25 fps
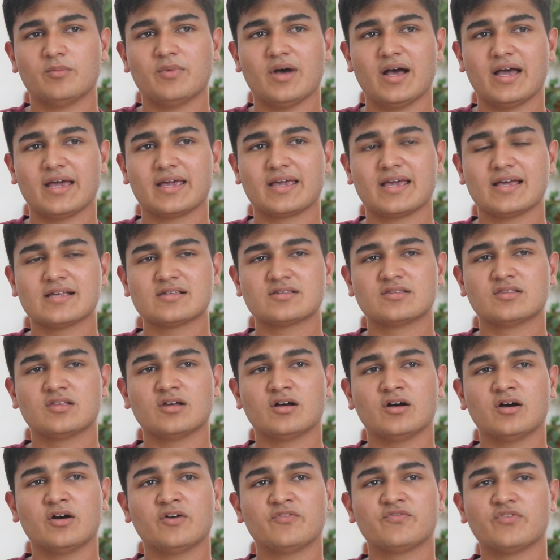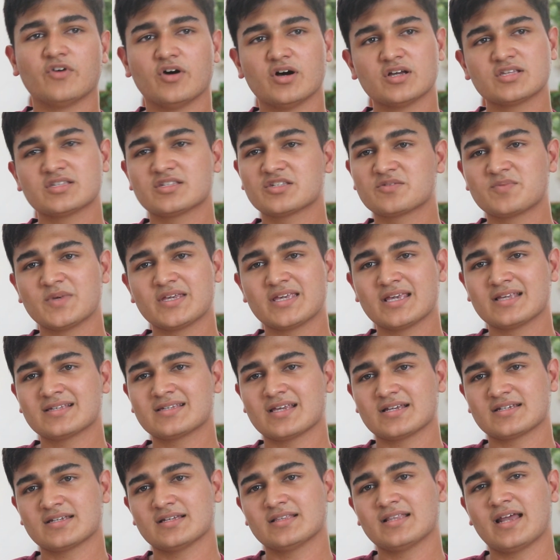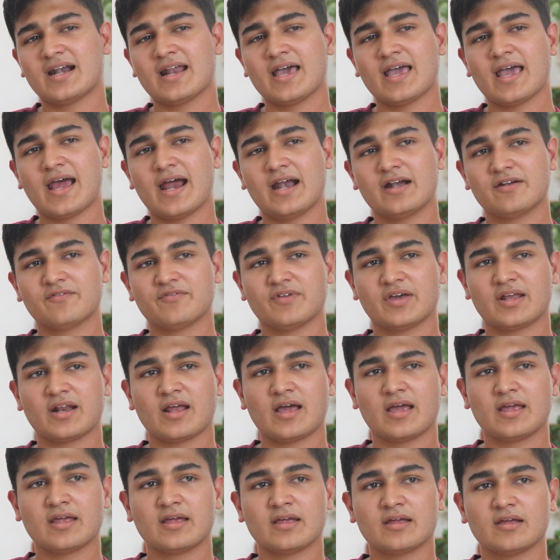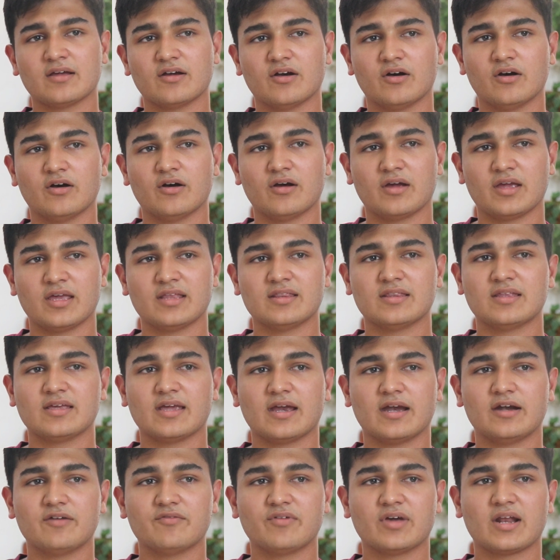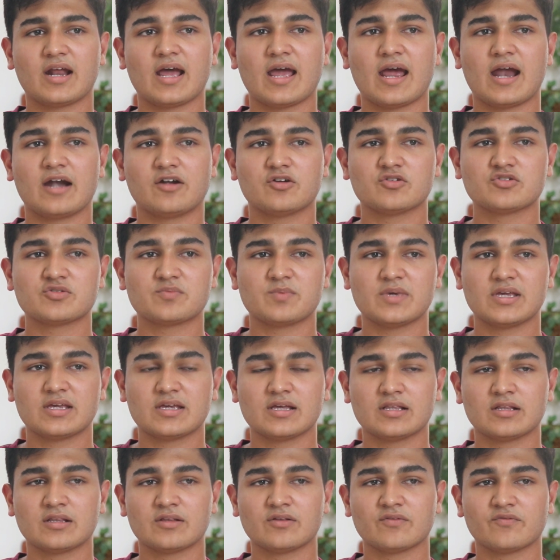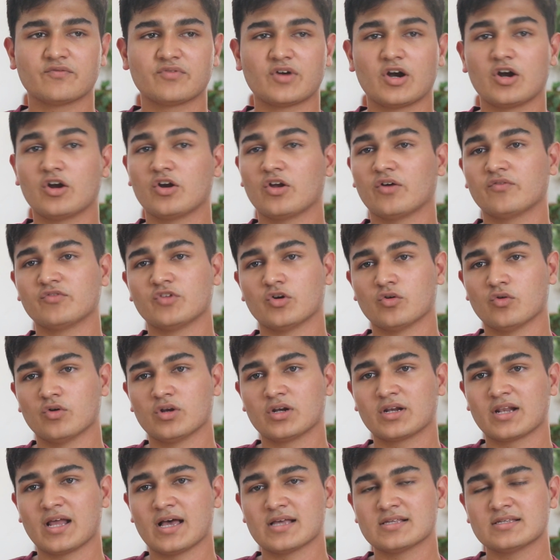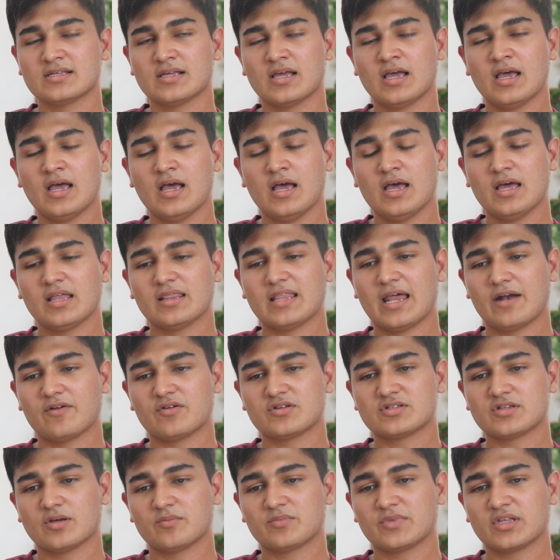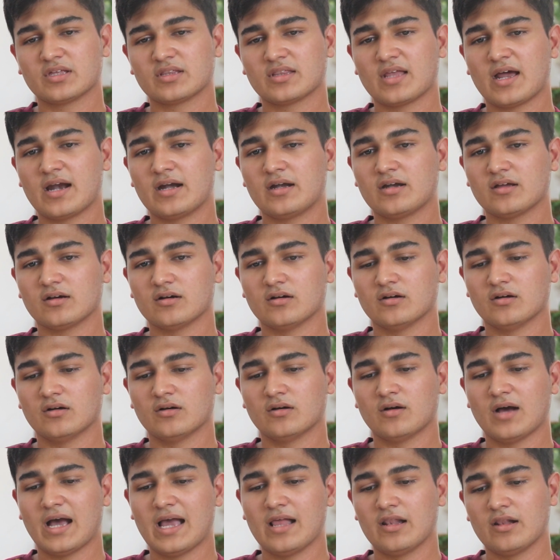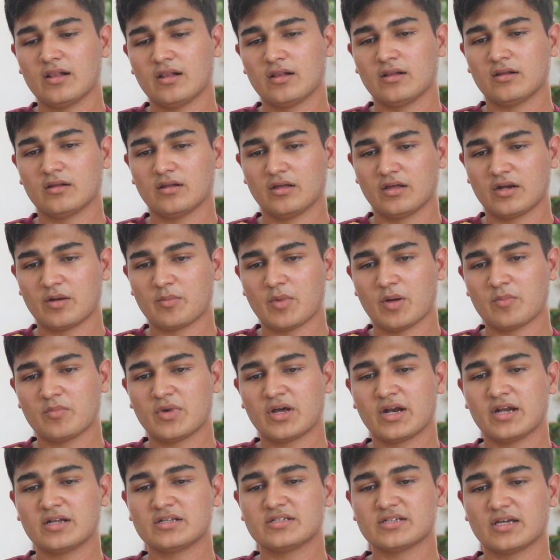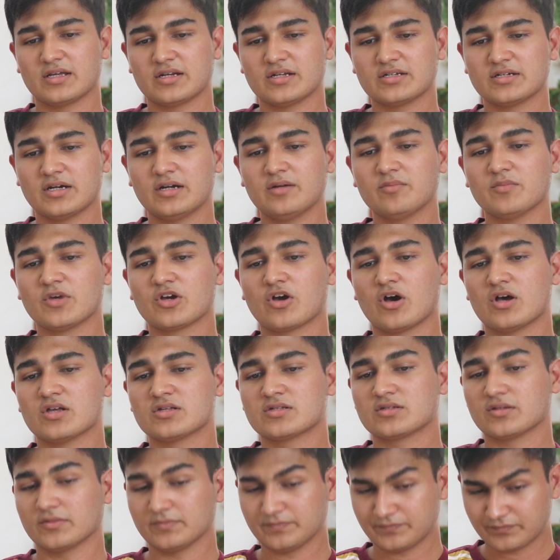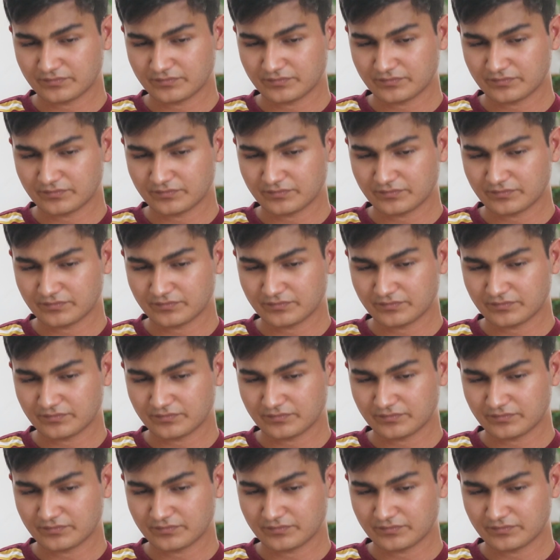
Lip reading: I guess the first speaking session that I had when I, in the end, where I had to speak in front of the whole class, that was something that I'll remember and cherish it, because